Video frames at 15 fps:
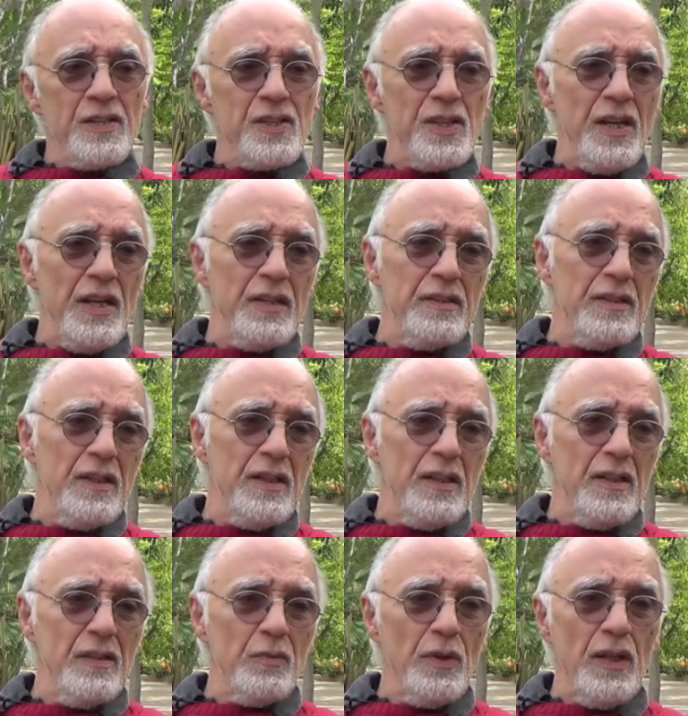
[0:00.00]
and
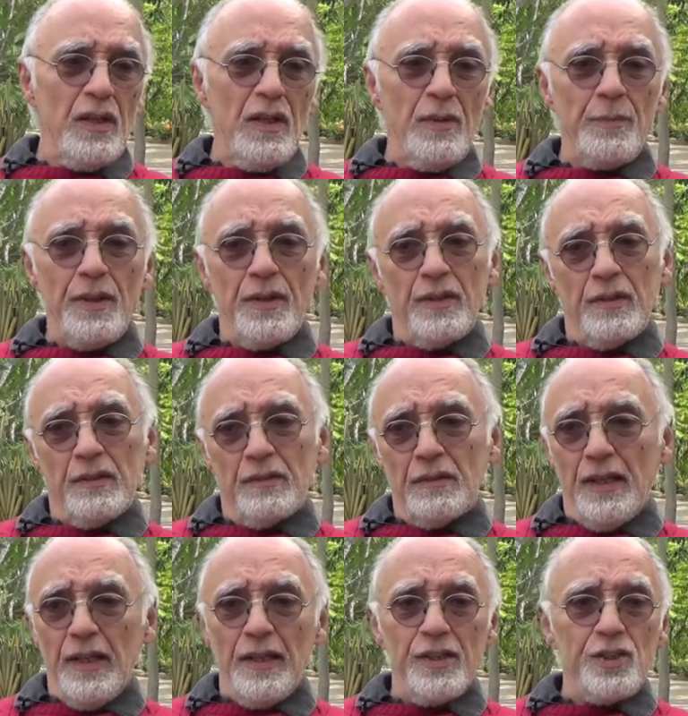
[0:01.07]
said, uh, well, I
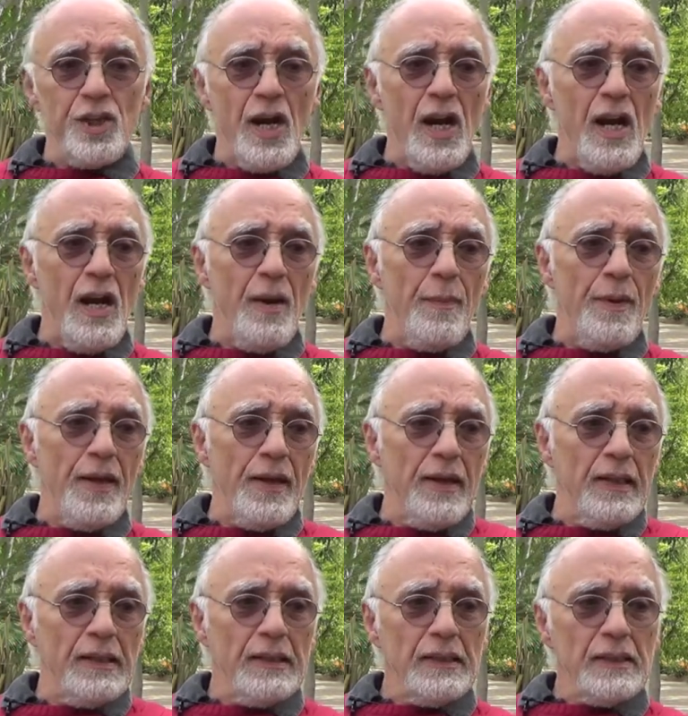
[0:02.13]
better get a job
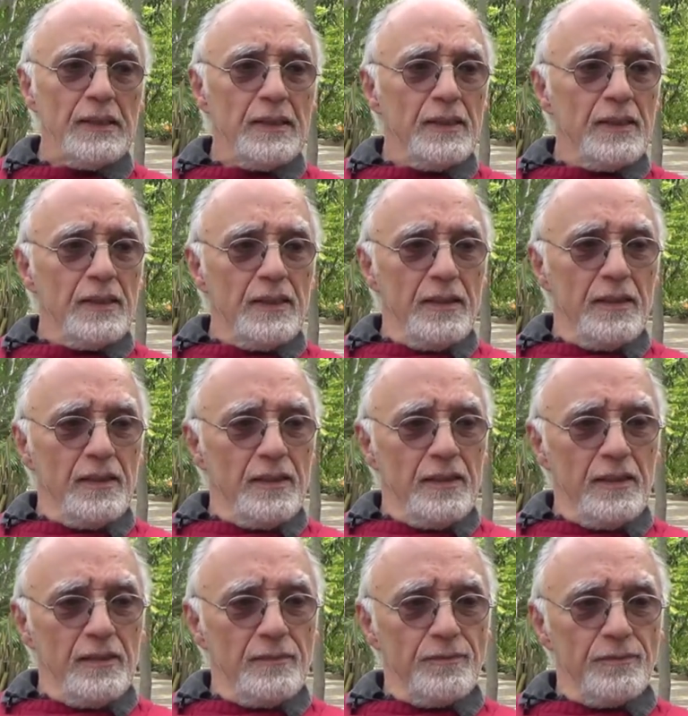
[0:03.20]
at a,
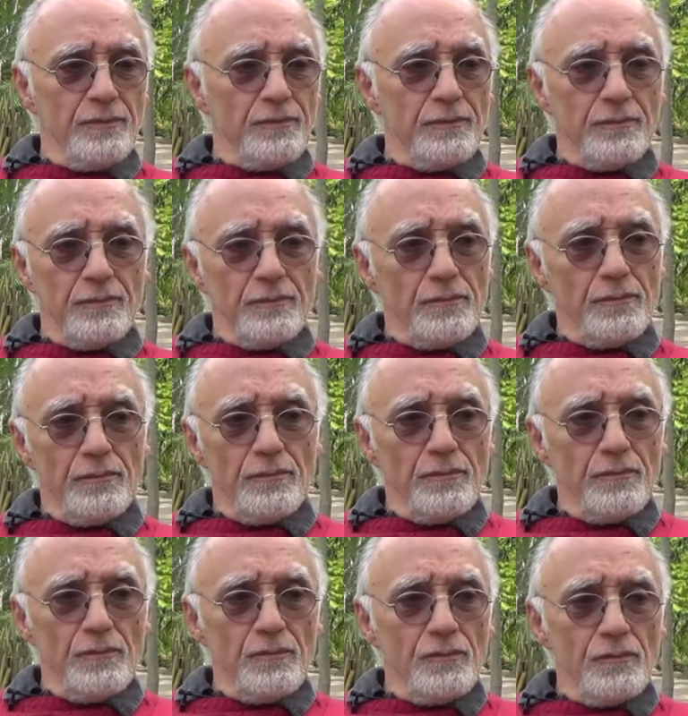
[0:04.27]
uh,
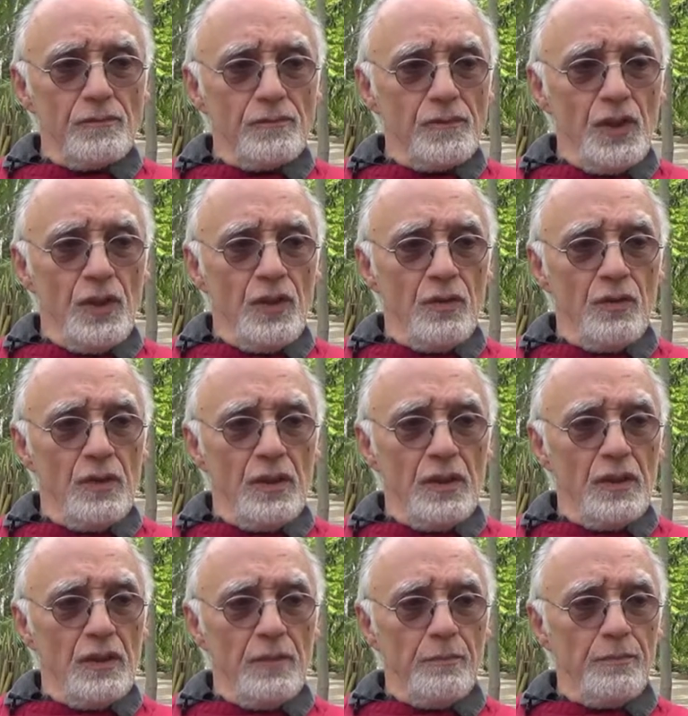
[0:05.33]
you
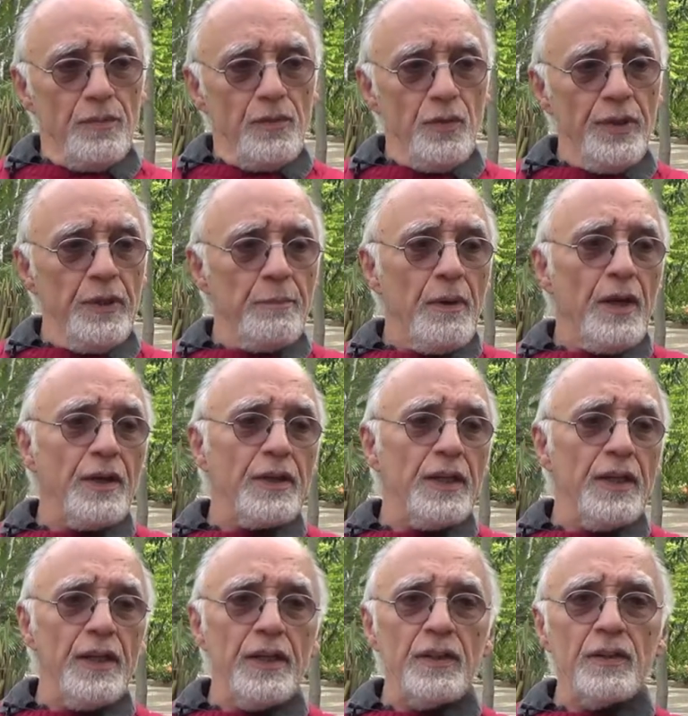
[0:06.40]
know, uh, doing
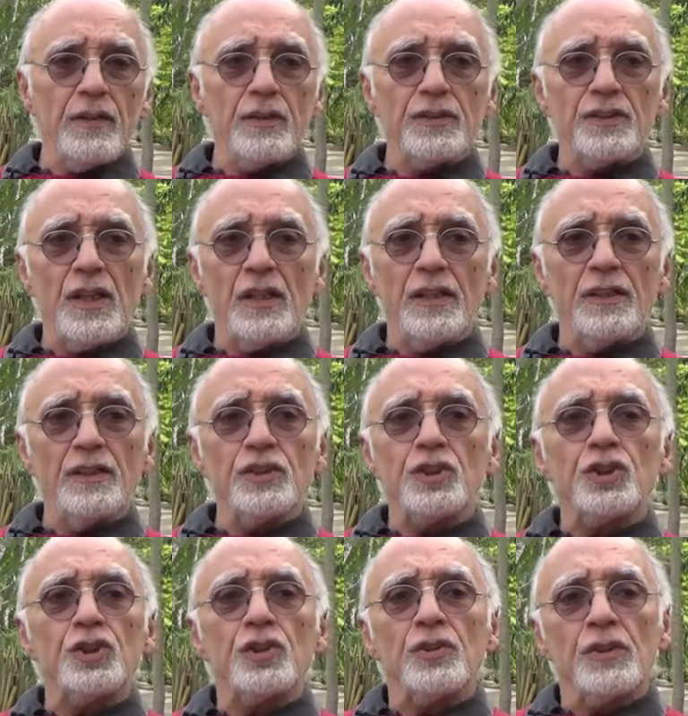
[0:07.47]
marketing or
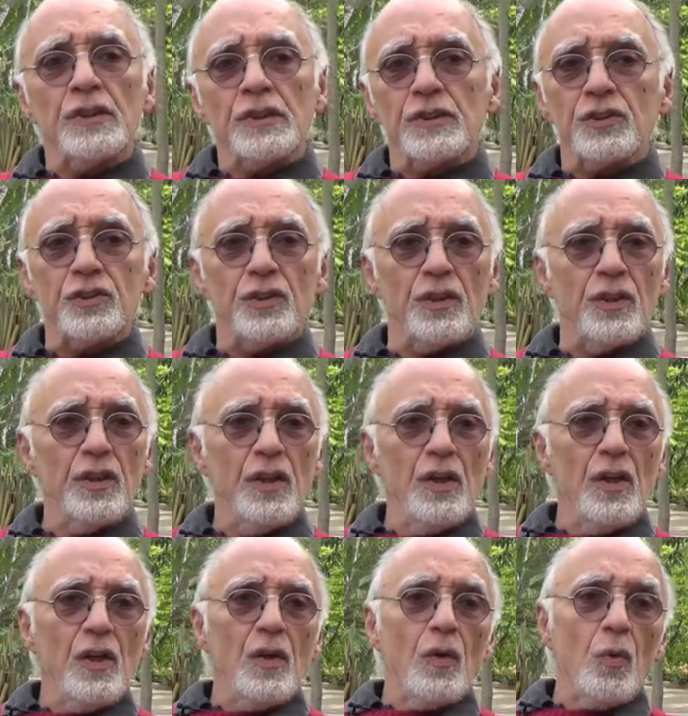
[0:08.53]
selling insurance
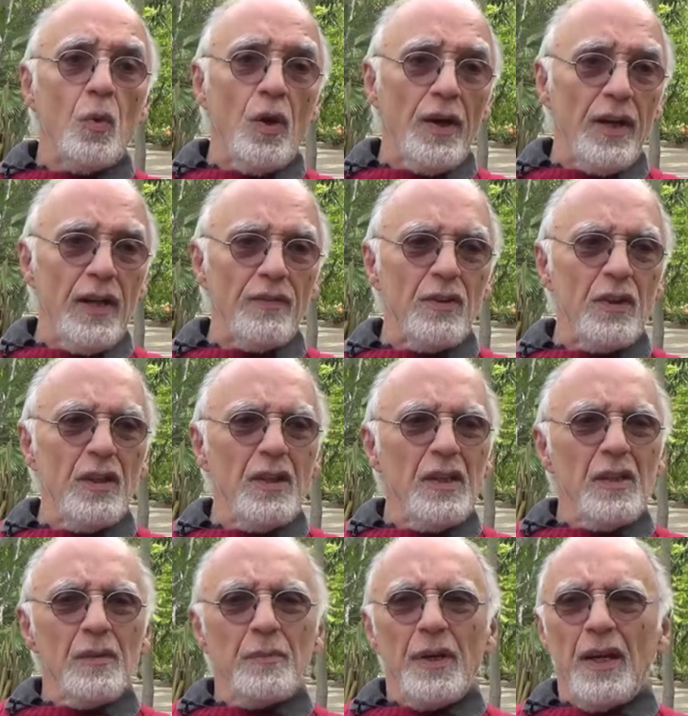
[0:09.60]
or
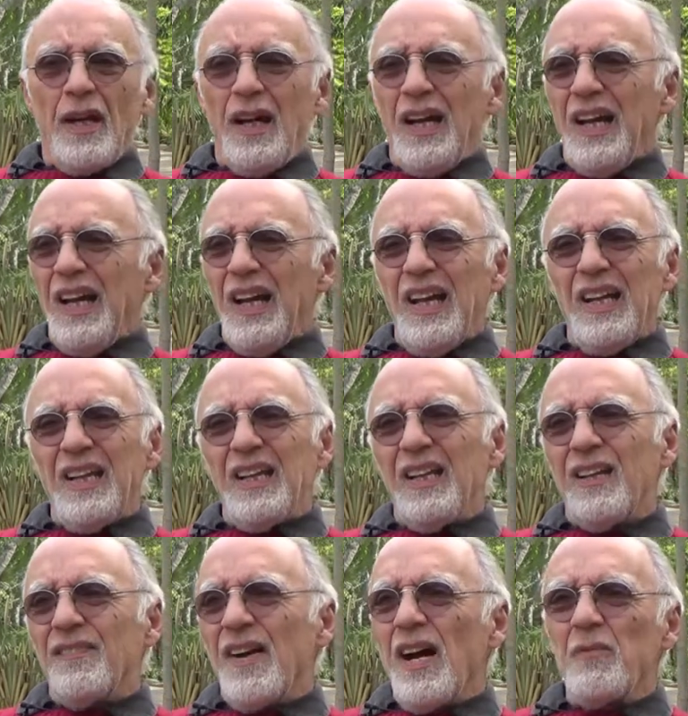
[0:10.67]
whatever. But
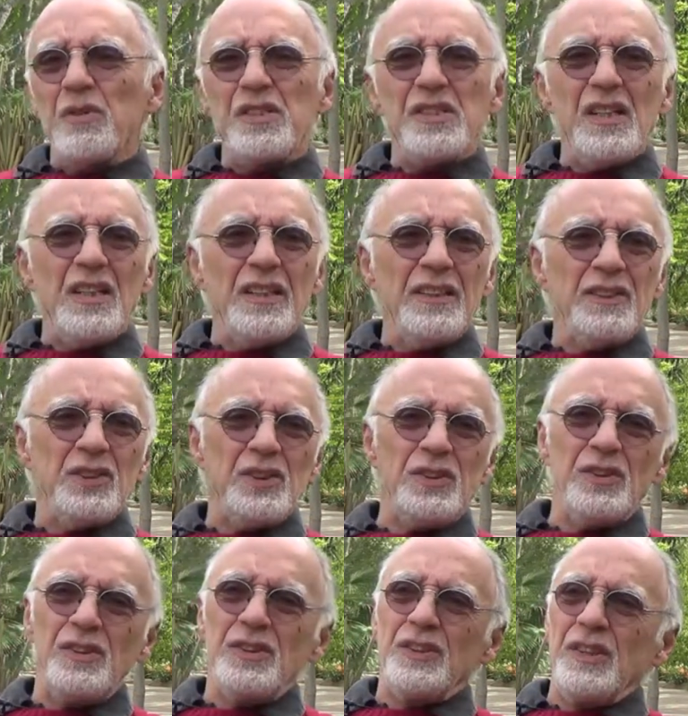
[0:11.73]
I, if I was selling
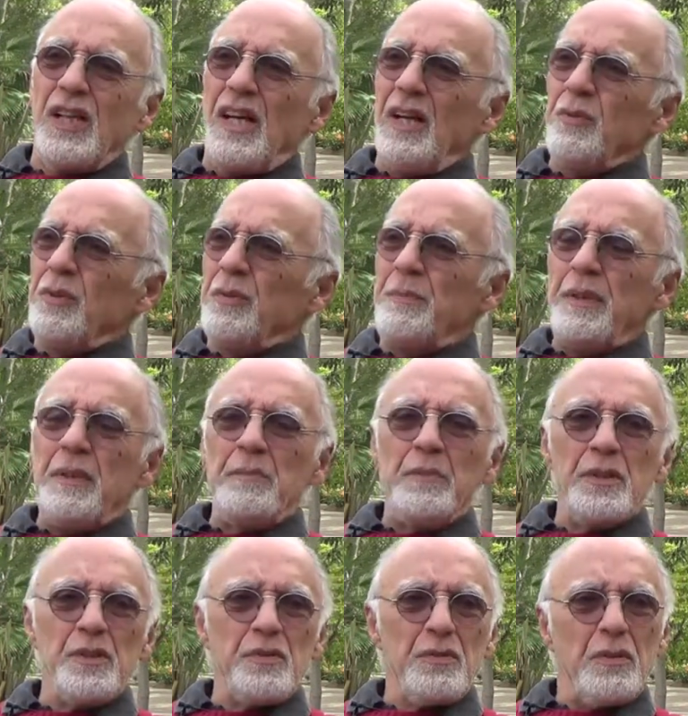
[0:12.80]
insurance, I would
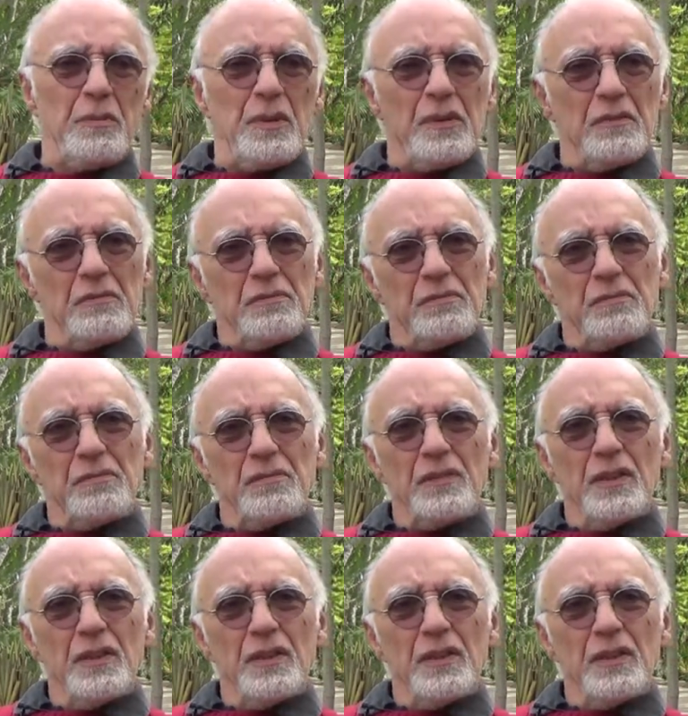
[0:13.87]
be miserable.